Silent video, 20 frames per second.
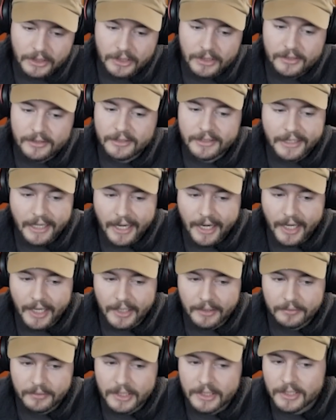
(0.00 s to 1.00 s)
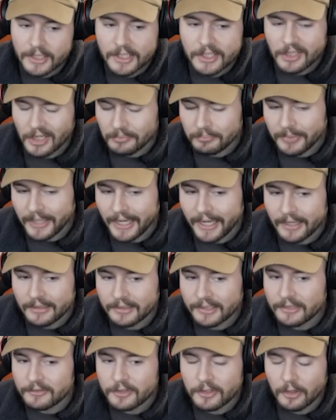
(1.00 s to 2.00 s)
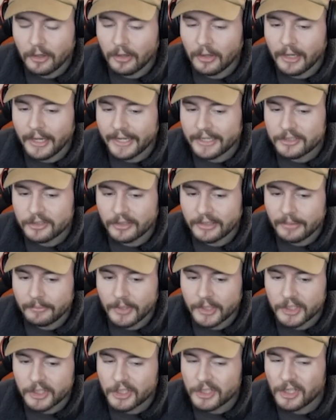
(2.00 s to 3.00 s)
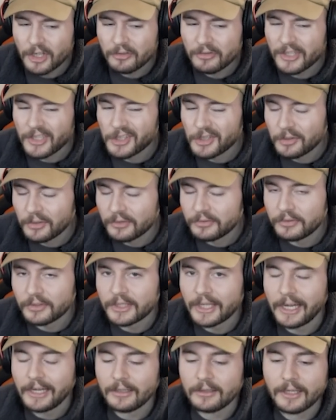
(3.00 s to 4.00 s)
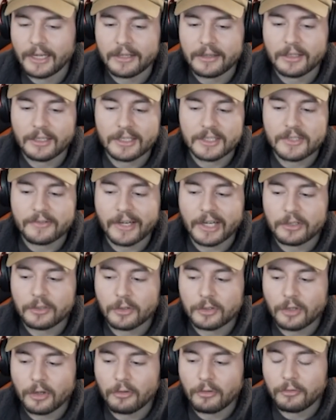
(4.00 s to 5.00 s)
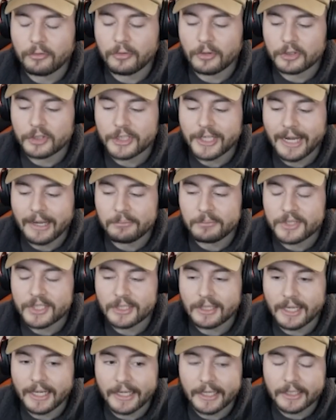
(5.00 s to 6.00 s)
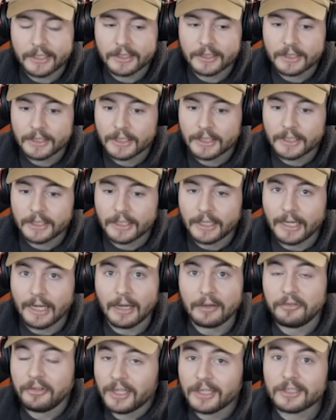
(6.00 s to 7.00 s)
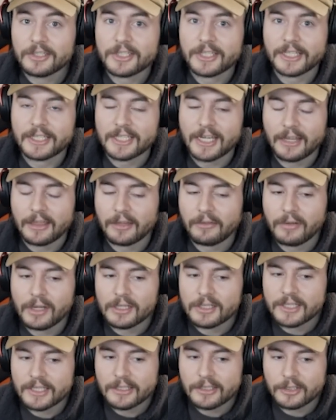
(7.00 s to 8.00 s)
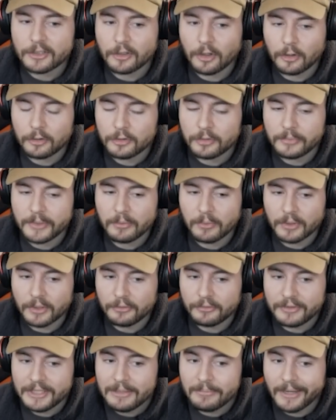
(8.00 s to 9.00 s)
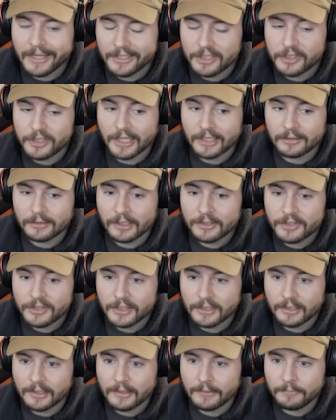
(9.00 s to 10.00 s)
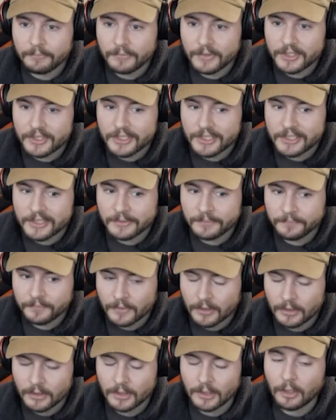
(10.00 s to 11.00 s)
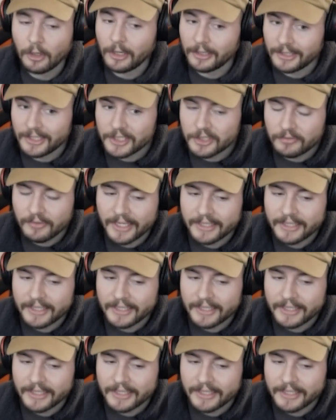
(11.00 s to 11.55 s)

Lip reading: yeah, it's not bad. It gives extra damage. It's not really suited for Kayle. I think it's very good for champs like Fiddlesticks. I think Fiddlesticks is going to be one of the best junglers this season, at least right